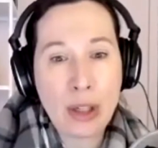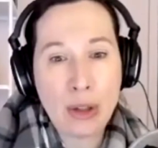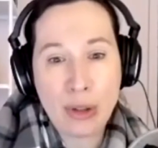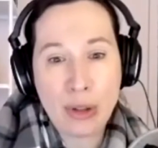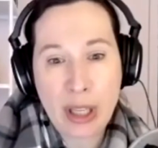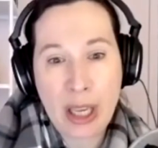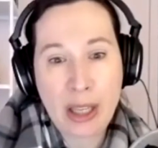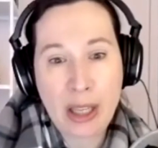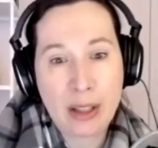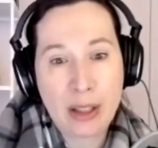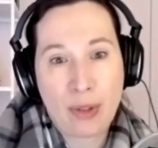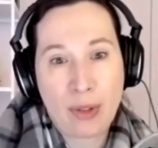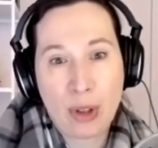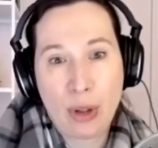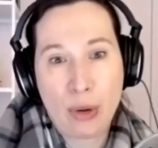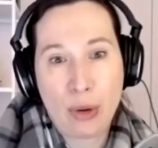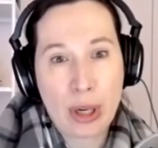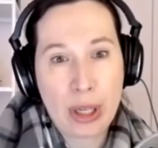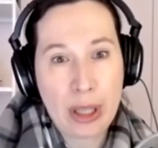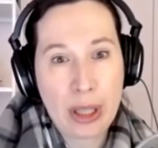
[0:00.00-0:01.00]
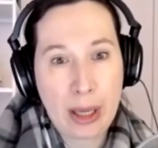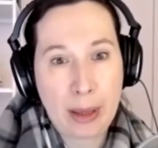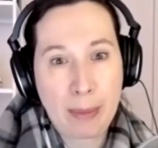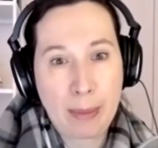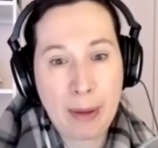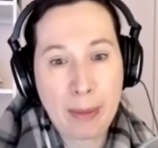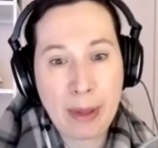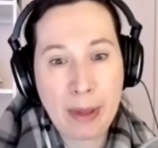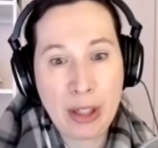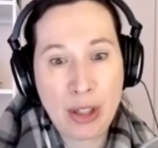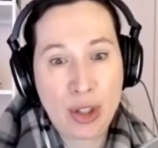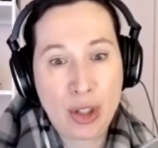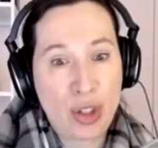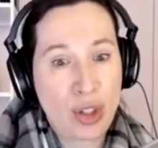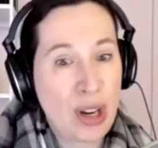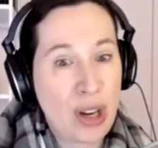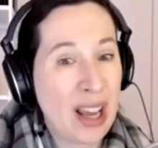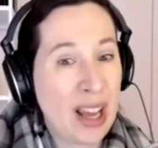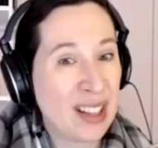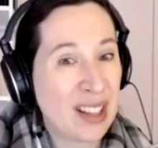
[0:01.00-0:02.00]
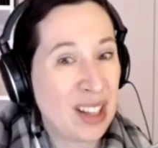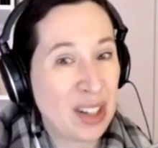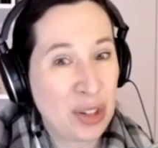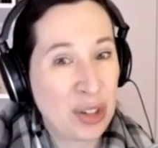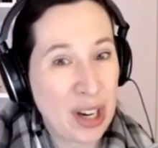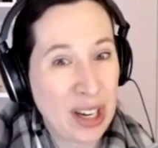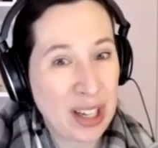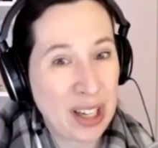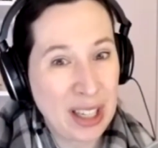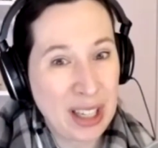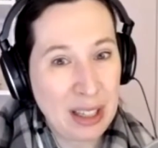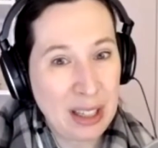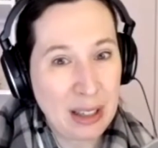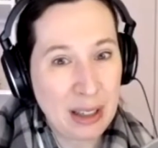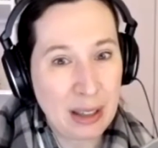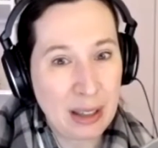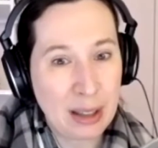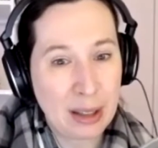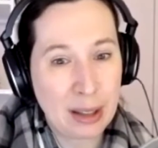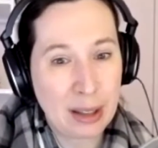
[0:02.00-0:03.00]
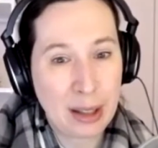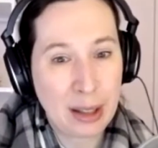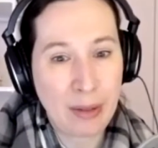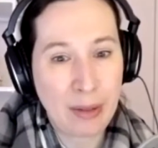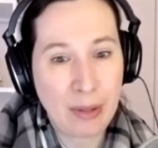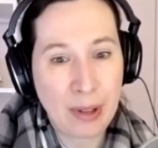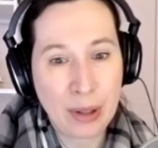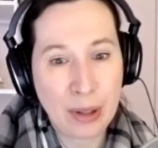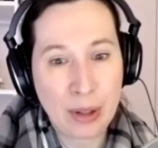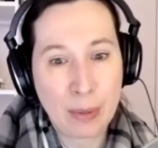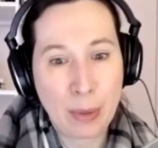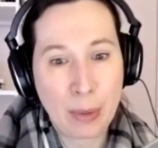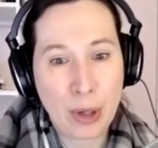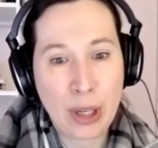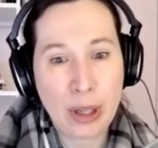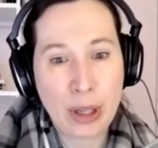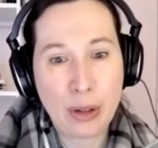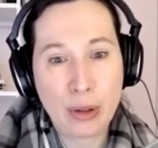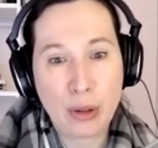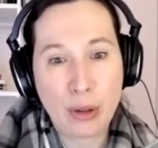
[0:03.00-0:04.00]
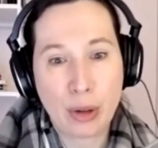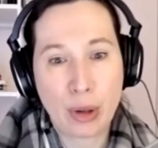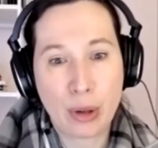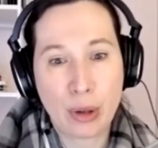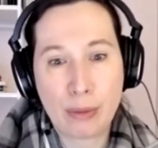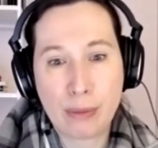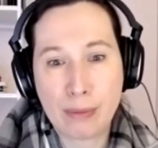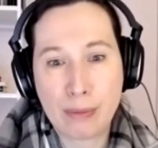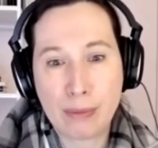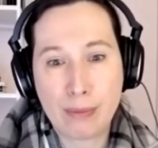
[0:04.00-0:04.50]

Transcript: use case for LoRa, like maybe asset tracking. That feels pretty good, or